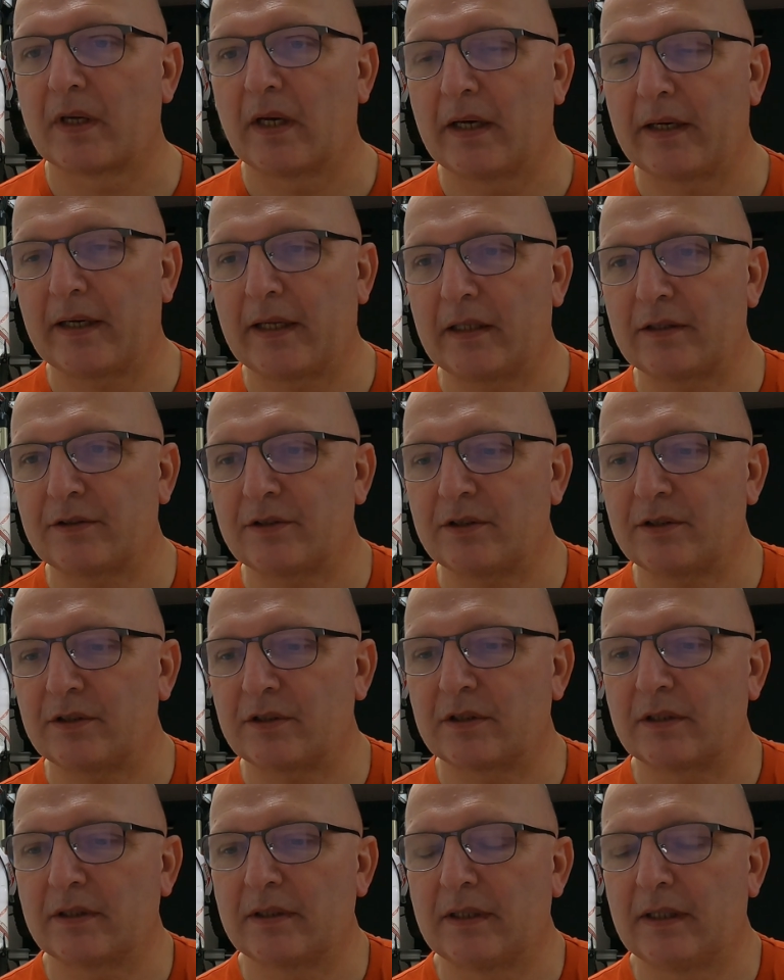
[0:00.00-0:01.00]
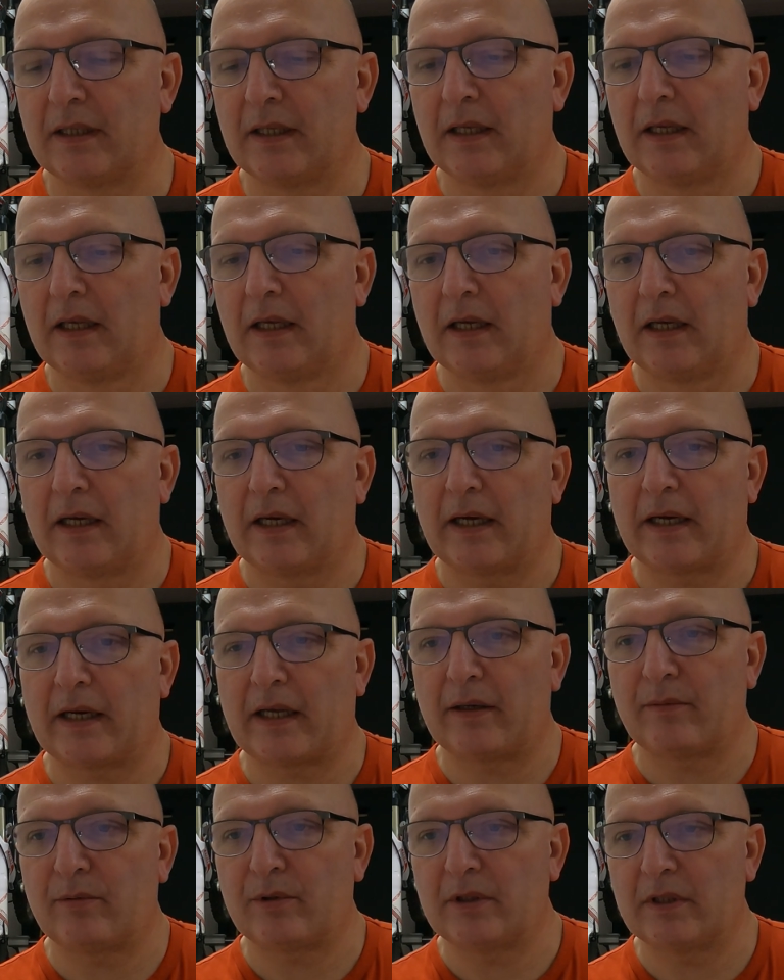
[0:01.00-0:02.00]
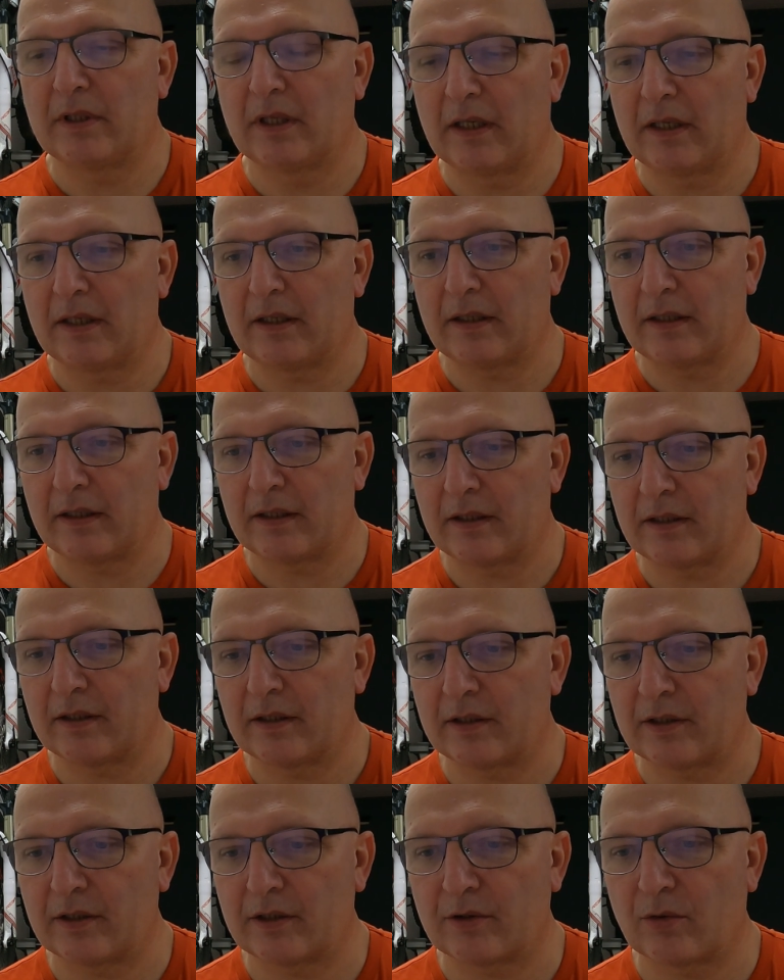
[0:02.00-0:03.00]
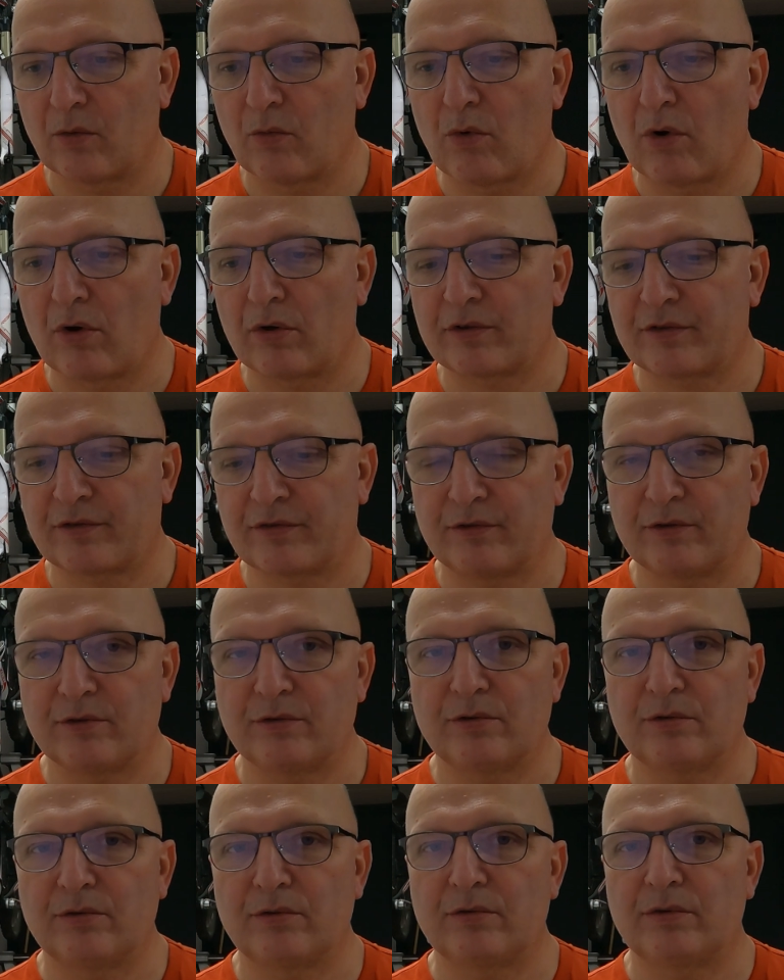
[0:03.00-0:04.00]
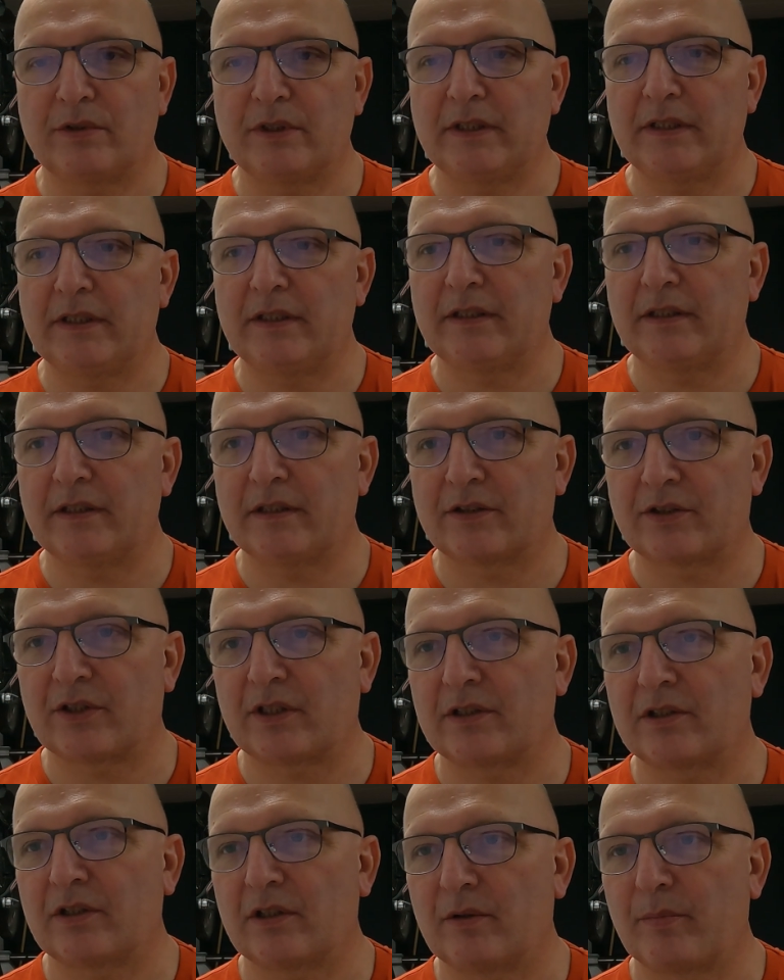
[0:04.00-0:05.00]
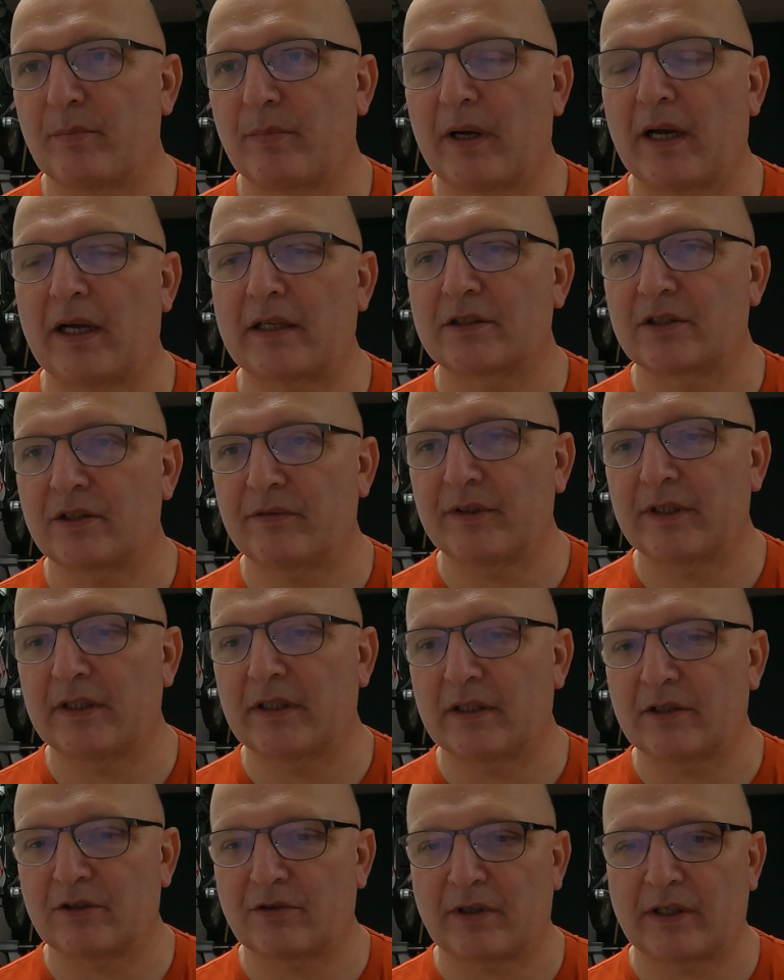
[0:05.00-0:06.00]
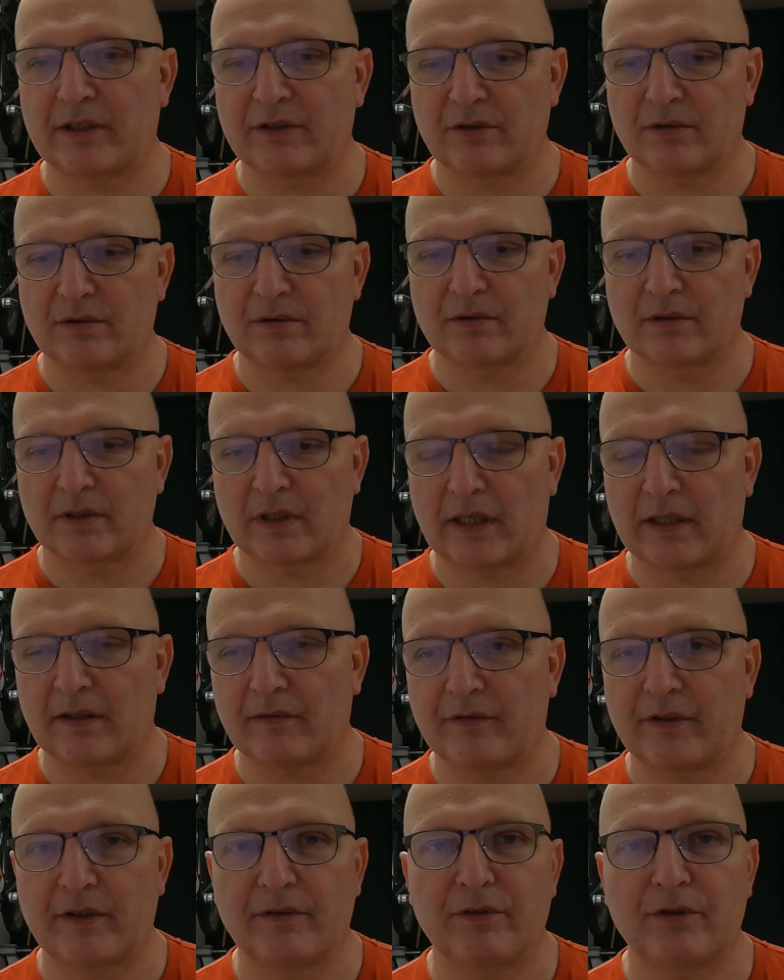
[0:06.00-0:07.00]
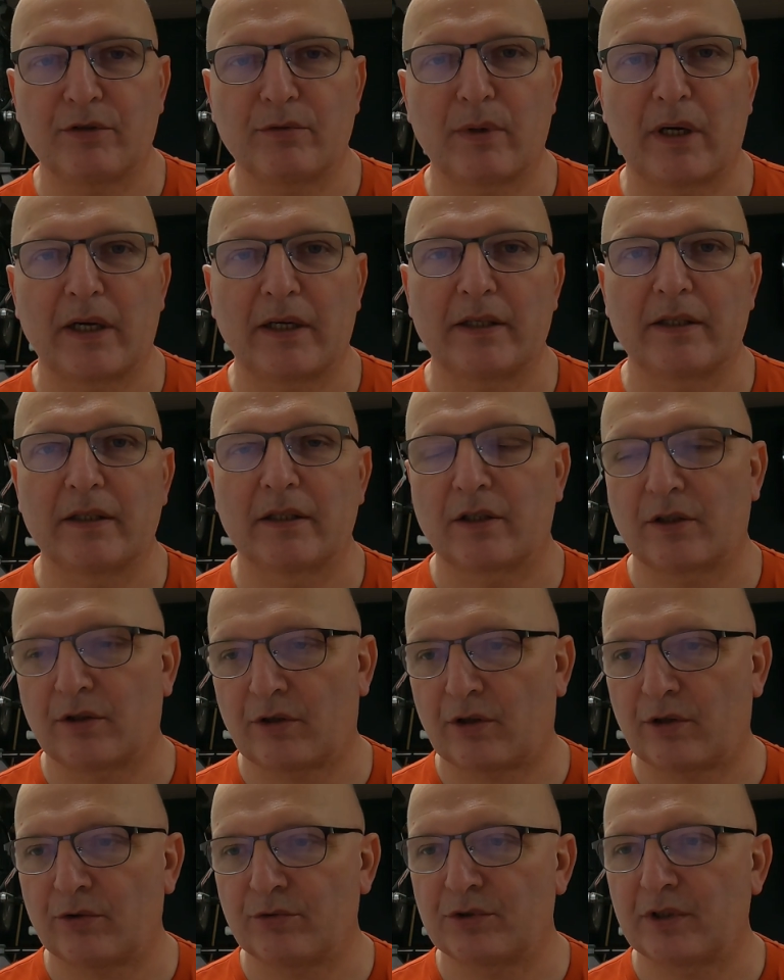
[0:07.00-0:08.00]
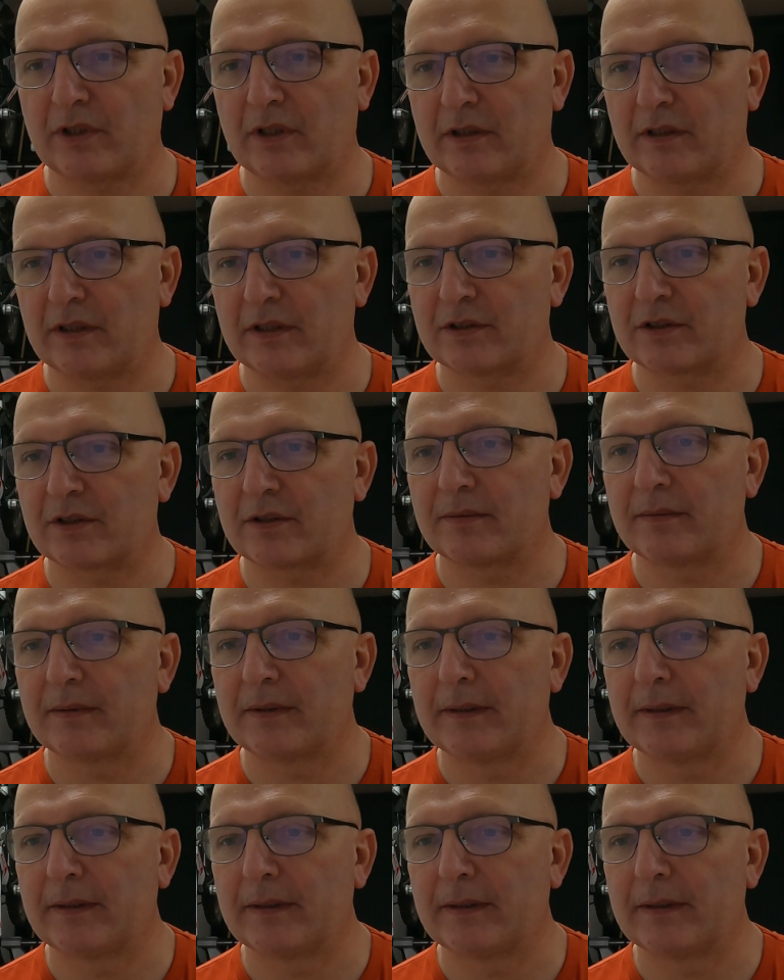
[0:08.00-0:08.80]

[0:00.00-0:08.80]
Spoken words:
analysis, and I will walk through the essential parts of it and try to kind of give you my conclusion on this.